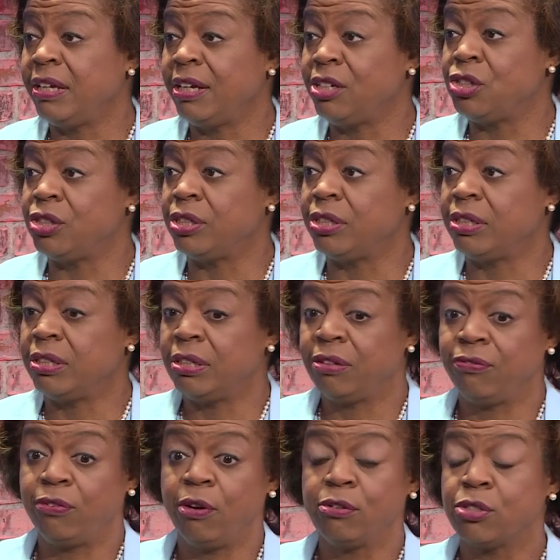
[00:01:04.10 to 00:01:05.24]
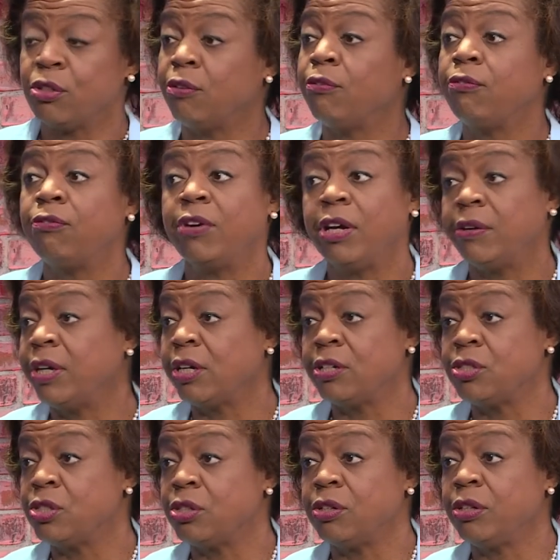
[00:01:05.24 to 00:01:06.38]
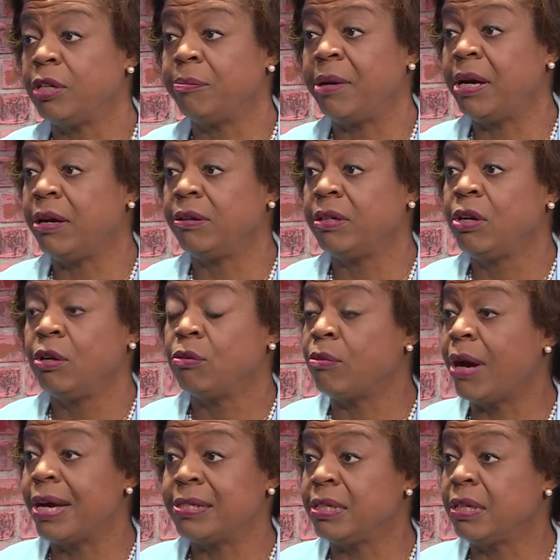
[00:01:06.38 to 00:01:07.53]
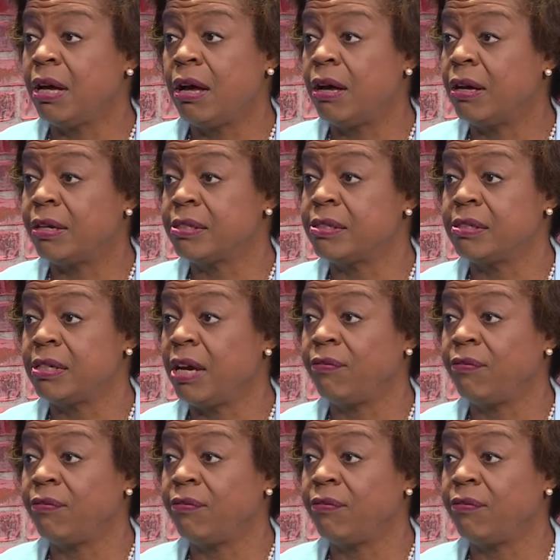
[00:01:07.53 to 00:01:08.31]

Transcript: the nation, folks are very concerned about rising costs,